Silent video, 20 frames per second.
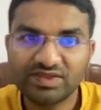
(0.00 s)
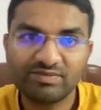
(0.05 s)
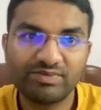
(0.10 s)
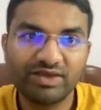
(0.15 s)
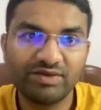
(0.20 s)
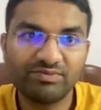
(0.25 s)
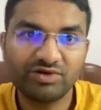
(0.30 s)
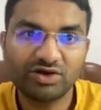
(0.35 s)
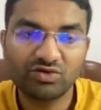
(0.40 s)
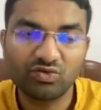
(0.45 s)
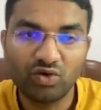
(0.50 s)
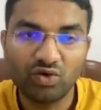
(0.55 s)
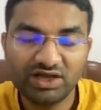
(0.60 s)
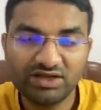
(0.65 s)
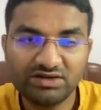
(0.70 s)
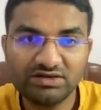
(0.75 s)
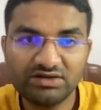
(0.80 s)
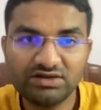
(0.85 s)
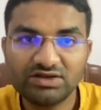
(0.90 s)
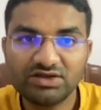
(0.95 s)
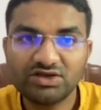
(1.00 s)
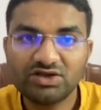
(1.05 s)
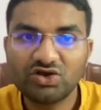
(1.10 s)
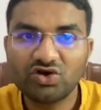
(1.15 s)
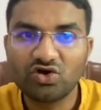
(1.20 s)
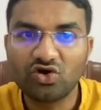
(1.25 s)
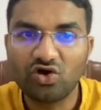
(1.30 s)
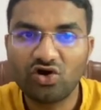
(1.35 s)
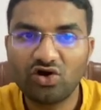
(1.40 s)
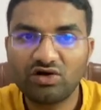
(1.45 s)
Paper 1
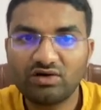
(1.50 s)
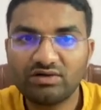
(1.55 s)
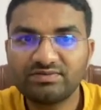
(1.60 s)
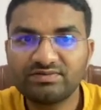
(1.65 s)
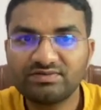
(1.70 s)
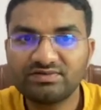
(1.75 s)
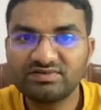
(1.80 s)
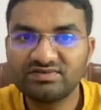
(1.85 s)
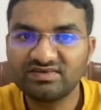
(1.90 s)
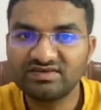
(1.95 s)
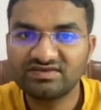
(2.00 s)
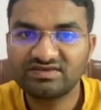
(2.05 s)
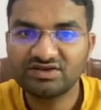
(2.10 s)
of just a